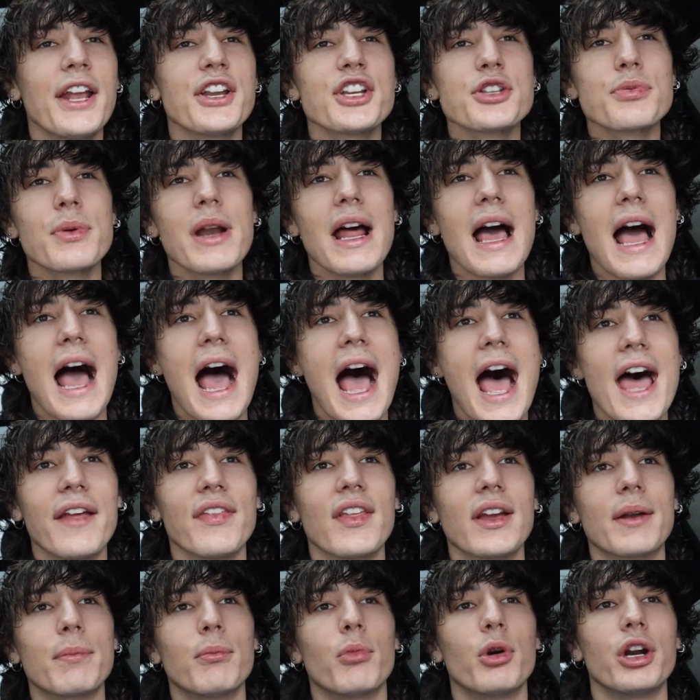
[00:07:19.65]
I just want to add
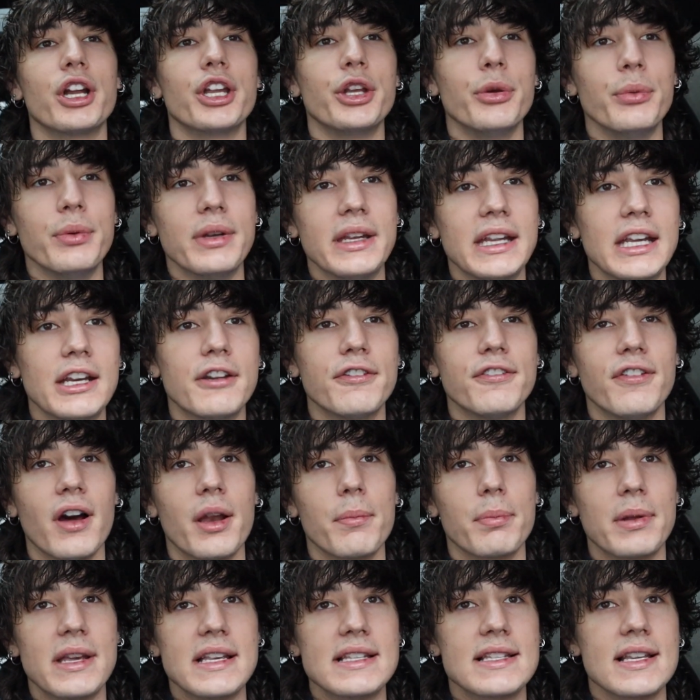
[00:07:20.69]
like more unique
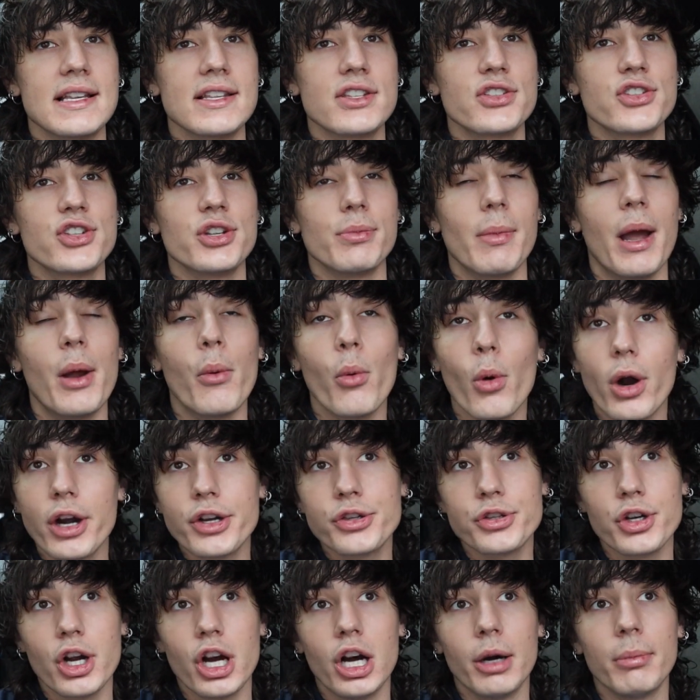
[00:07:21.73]
fun pieces to my
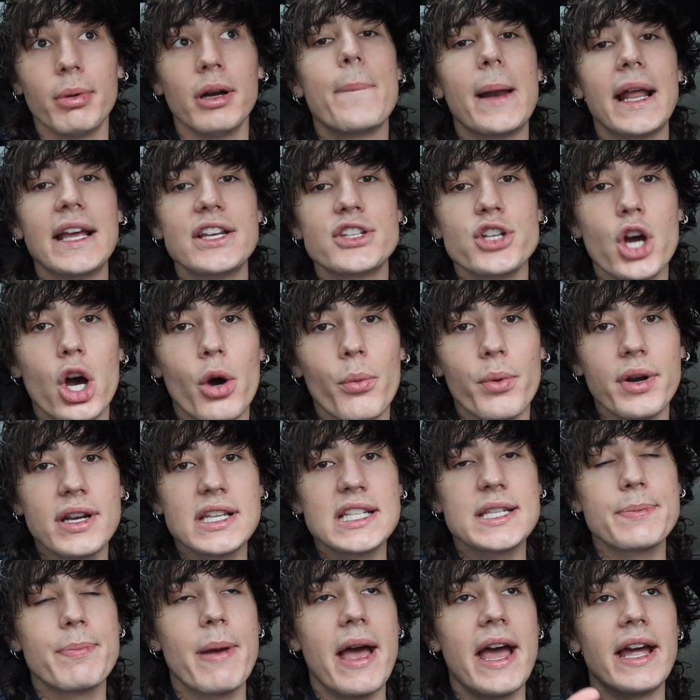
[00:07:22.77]
wardrobe, but I don't want to
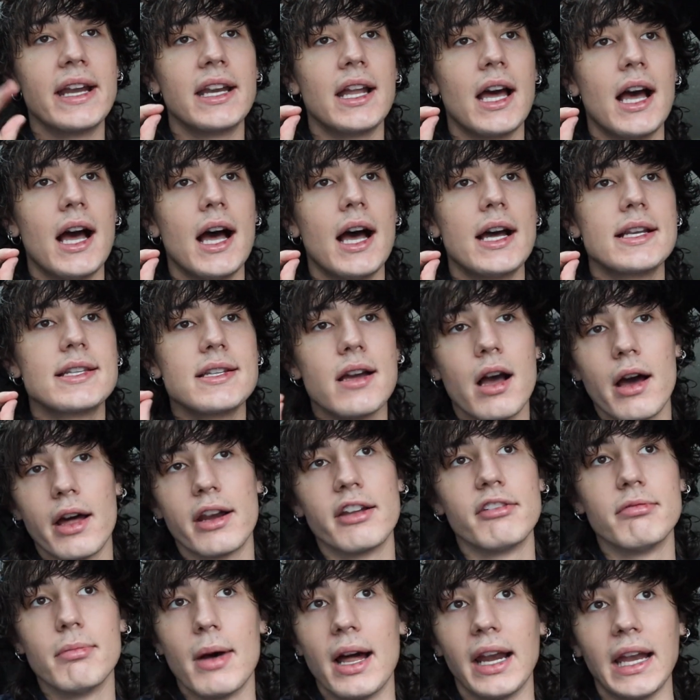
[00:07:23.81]
spend a ton
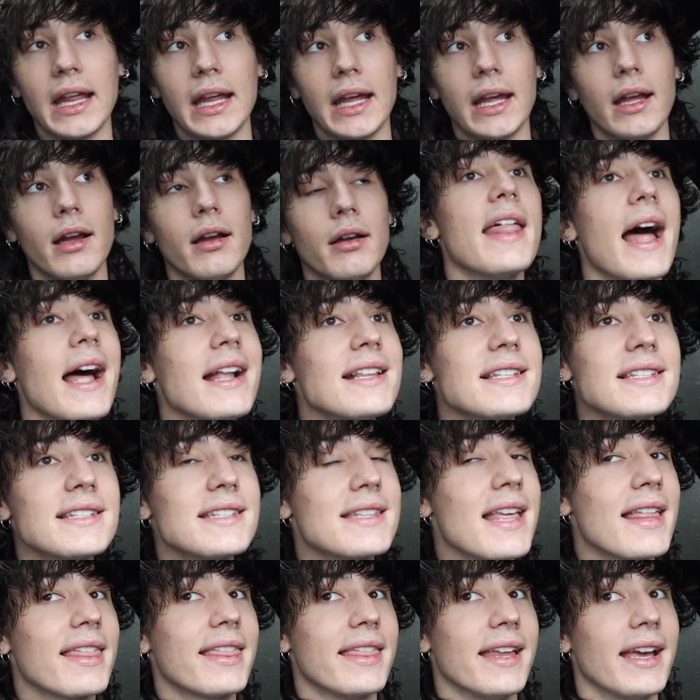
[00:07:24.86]
of money. That's
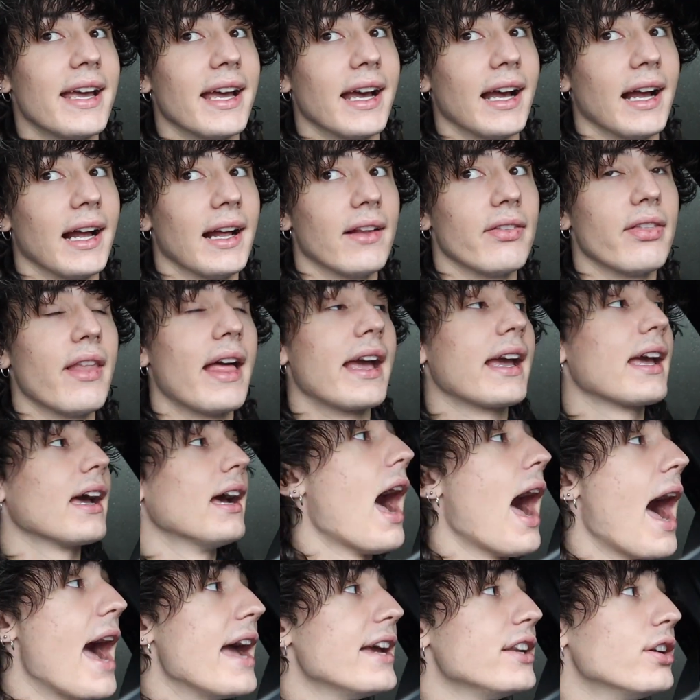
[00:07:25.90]
the thing. Like
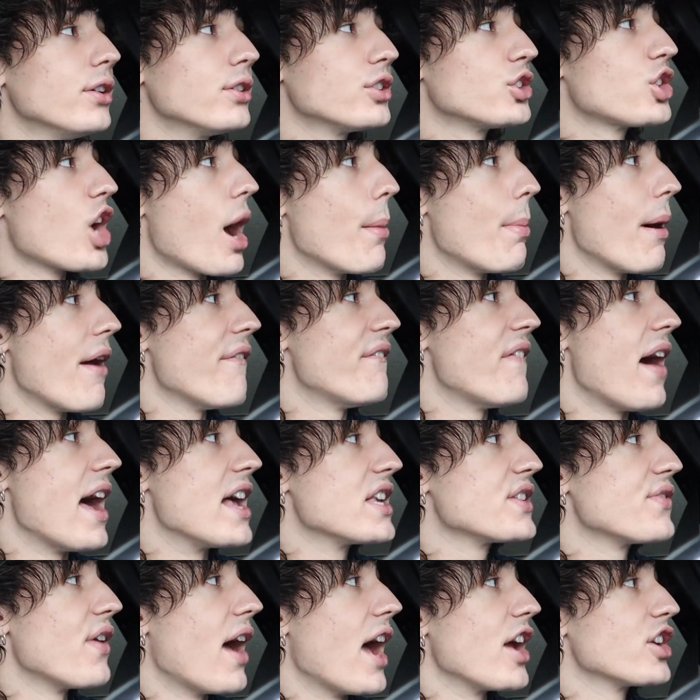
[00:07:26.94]
I don't shop at
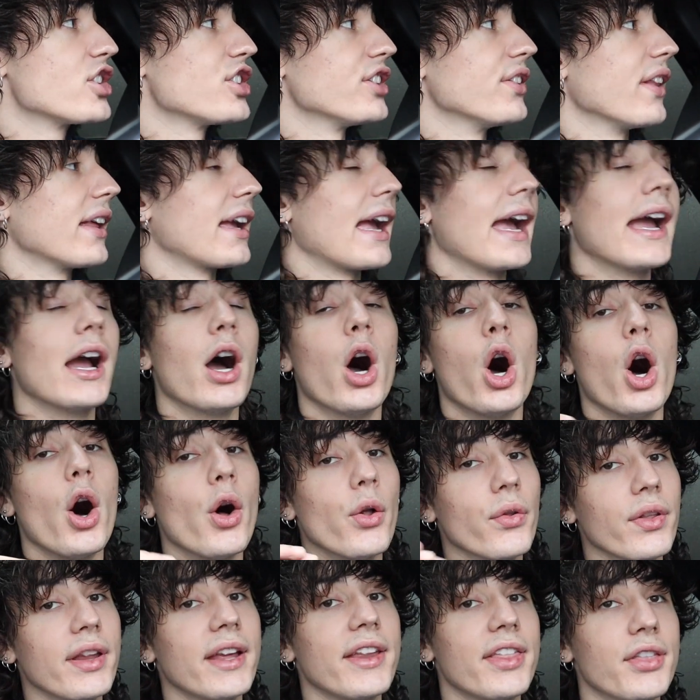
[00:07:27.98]
fast fashion, like I
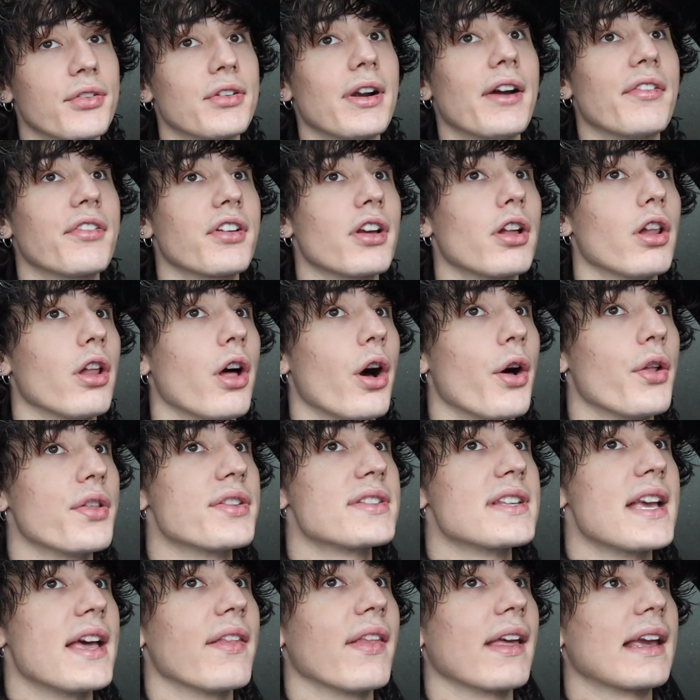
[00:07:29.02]
only thrift
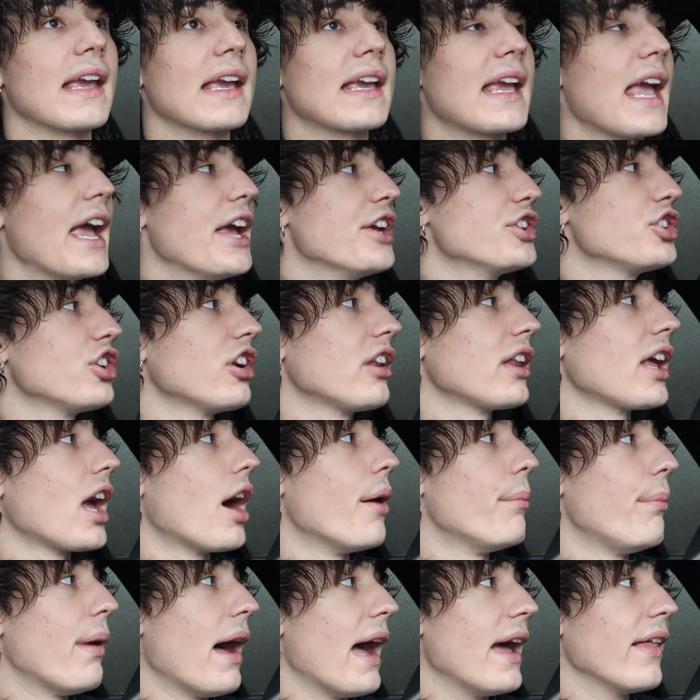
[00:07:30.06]
clothes and like occasionally
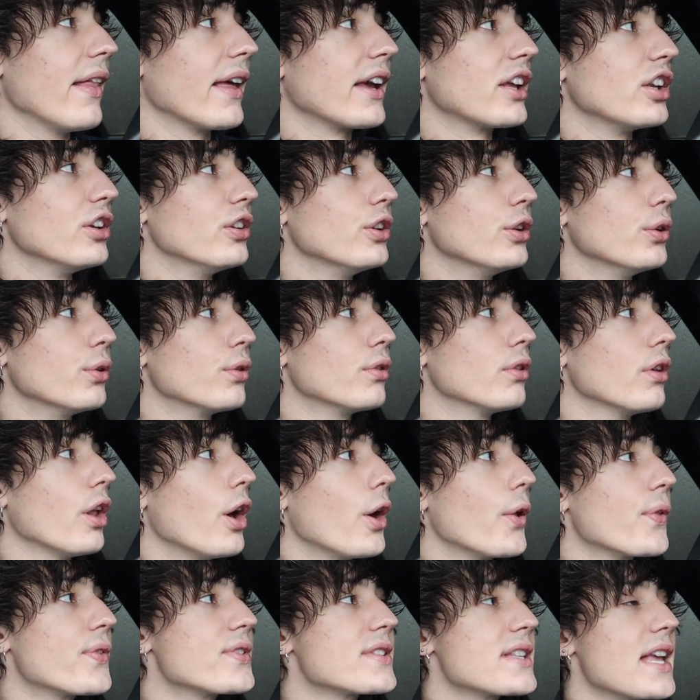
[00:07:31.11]
I'll buy like new
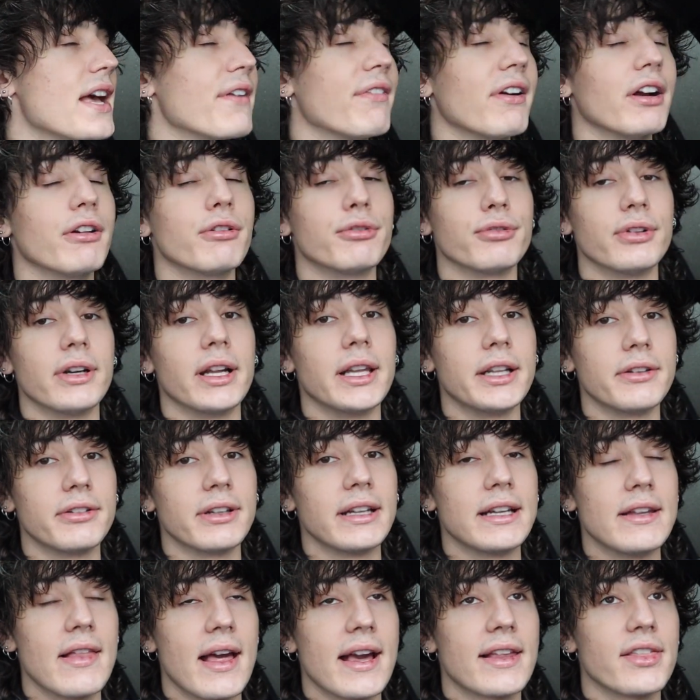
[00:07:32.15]
clothes if I really,
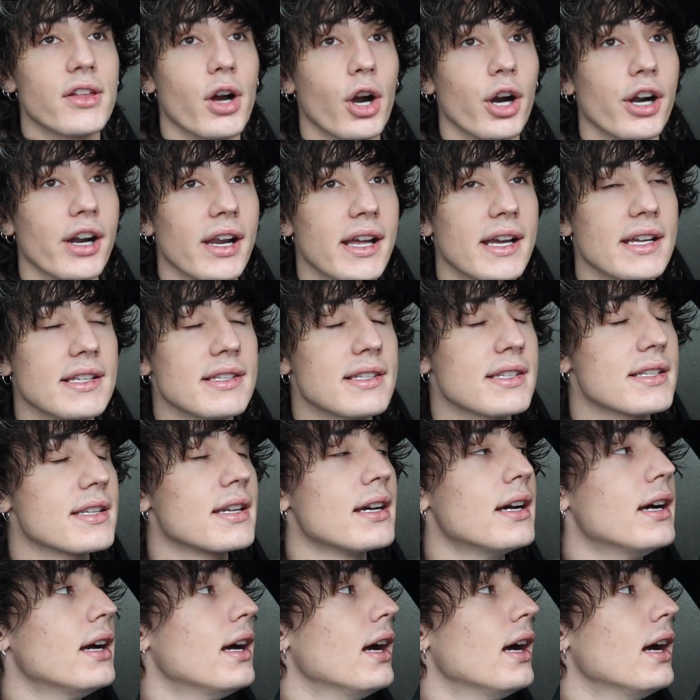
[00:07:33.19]
really like the artist.